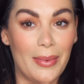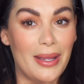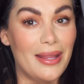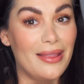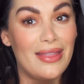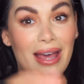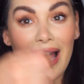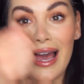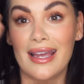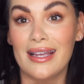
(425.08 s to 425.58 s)
I
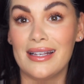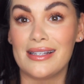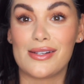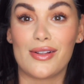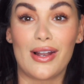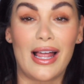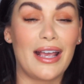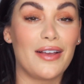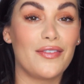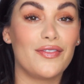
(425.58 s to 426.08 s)
mean, that is
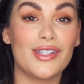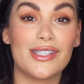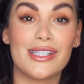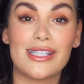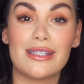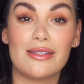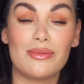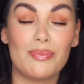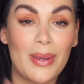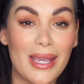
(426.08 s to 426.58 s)
like for
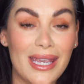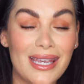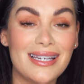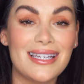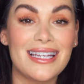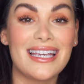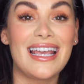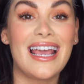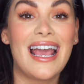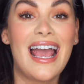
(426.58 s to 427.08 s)

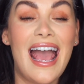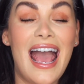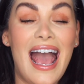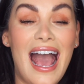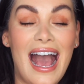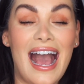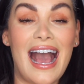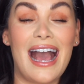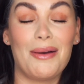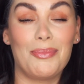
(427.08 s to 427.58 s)
speedy
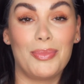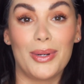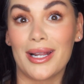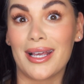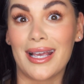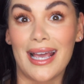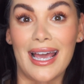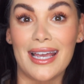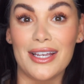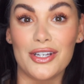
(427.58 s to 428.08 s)

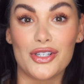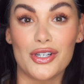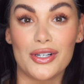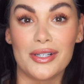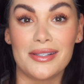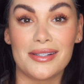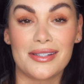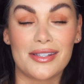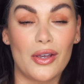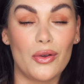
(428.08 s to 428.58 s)

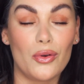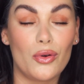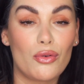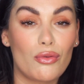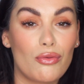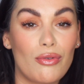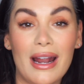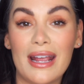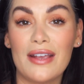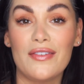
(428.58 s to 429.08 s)
application. So
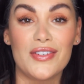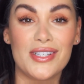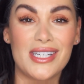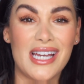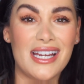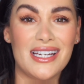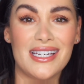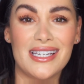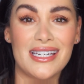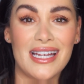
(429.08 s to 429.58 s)
great for
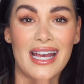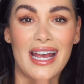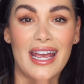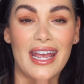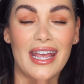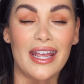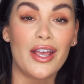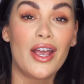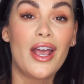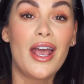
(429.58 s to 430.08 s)
day to
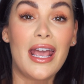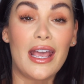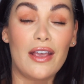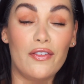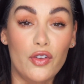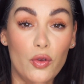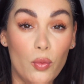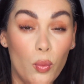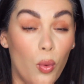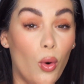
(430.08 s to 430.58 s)
day.
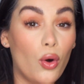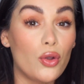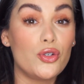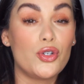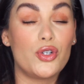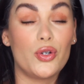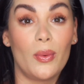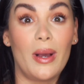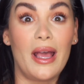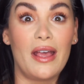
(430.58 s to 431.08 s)
If you
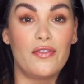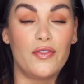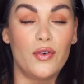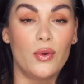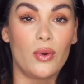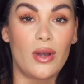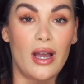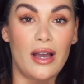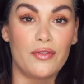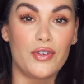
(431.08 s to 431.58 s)
want to wear
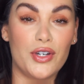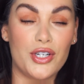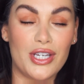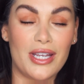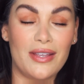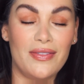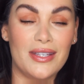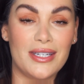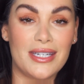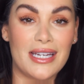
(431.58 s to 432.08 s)
full coverage
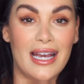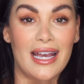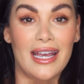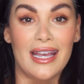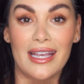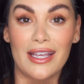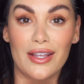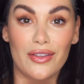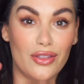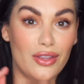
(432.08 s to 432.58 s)
in the
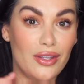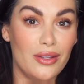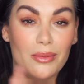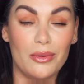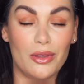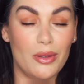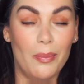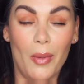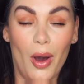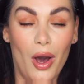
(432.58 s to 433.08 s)
day, the
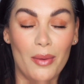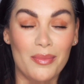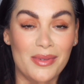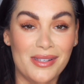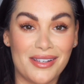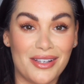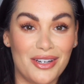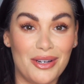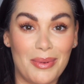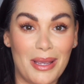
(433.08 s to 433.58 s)
balm
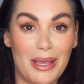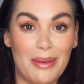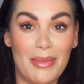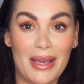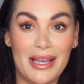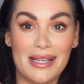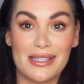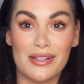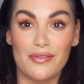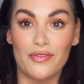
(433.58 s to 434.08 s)
is going to be
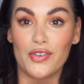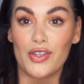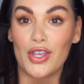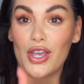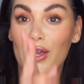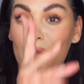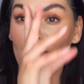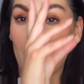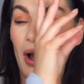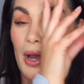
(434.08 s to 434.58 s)
amazing for
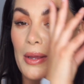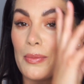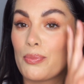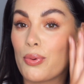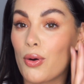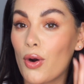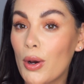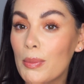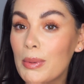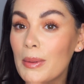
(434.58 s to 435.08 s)
you. I
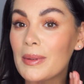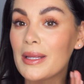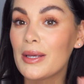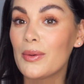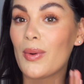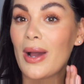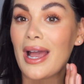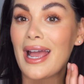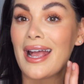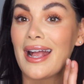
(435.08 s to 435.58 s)
probably
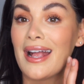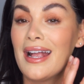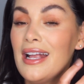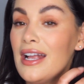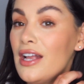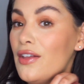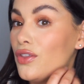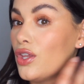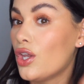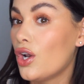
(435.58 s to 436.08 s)
wear
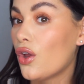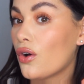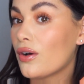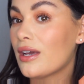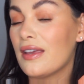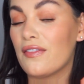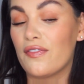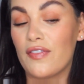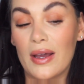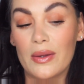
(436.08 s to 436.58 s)
the
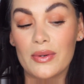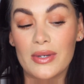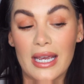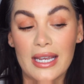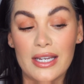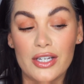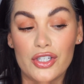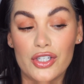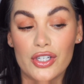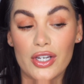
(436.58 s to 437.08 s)
Lock It
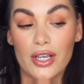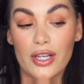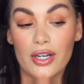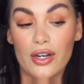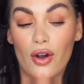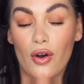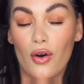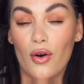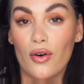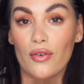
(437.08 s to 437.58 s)

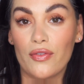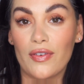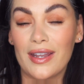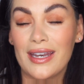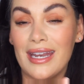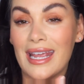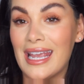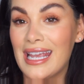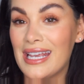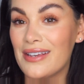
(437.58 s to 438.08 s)
foundation of
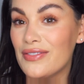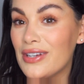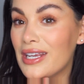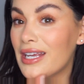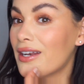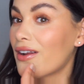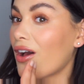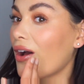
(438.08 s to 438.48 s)
an evening.